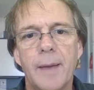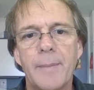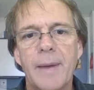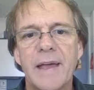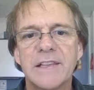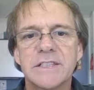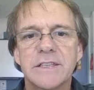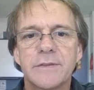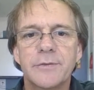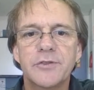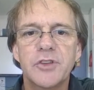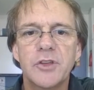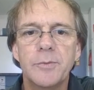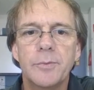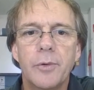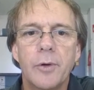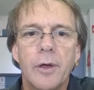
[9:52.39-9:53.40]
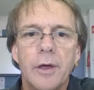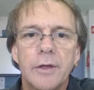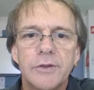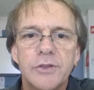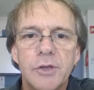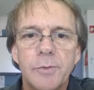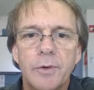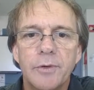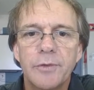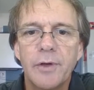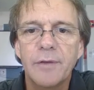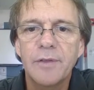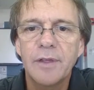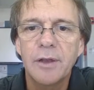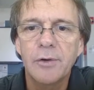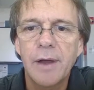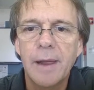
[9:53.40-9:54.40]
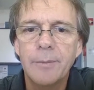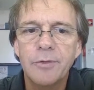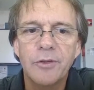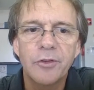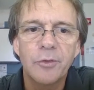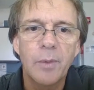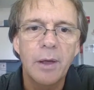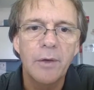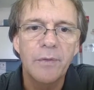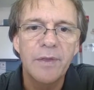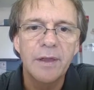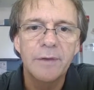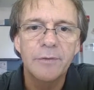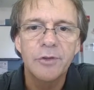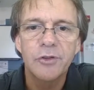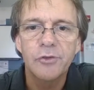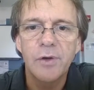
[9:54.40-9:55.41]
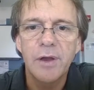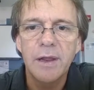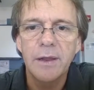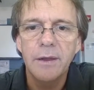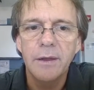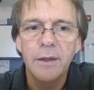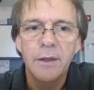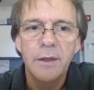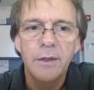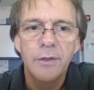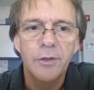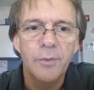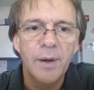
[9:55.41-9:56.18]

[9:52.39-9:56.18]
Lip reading: A mass of 2.5 kilograms is swung on the end of a string.